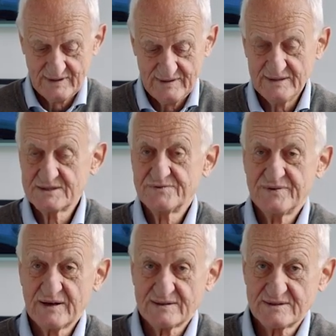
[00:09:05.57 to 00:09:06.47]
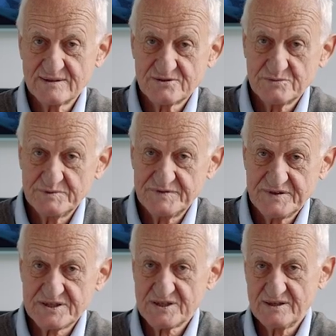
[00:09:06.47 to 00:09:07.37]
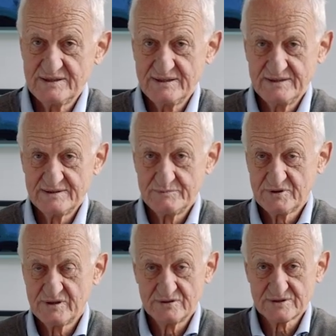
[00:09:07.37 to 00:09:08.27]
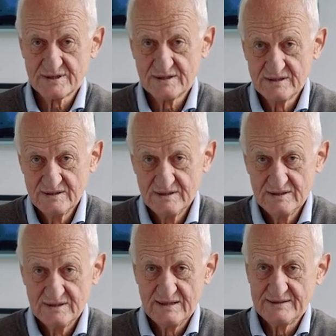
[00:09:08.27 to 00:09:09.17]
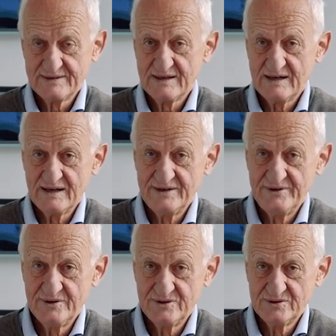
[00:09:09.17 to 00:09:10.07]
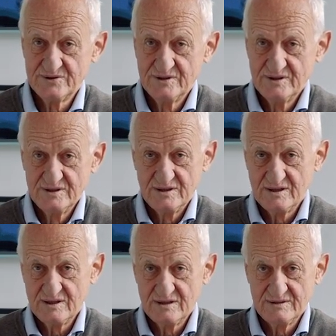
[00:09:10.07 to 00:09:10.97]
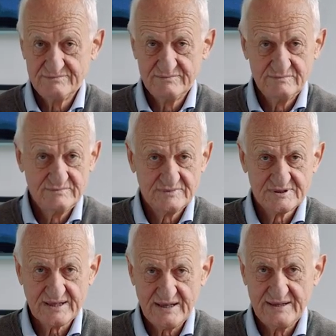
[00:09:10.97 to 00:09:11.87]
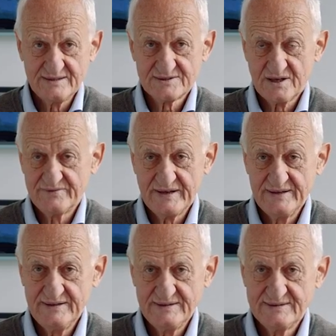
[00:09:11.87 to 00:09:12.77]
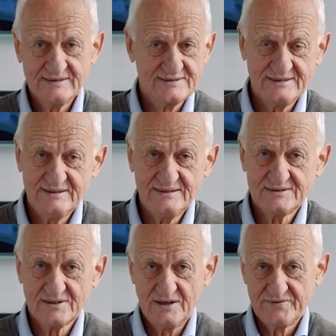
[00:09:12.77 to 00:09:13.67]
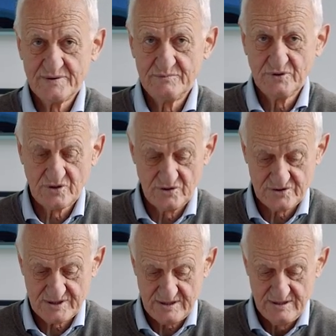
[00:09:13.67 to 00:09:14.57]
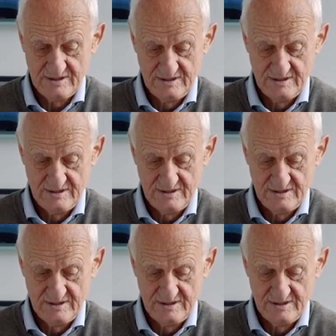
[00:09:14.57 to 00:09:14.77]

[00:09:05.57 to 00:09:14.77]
It's felt superficially in the mucosa, and there are no signs of any disease of the mucosa.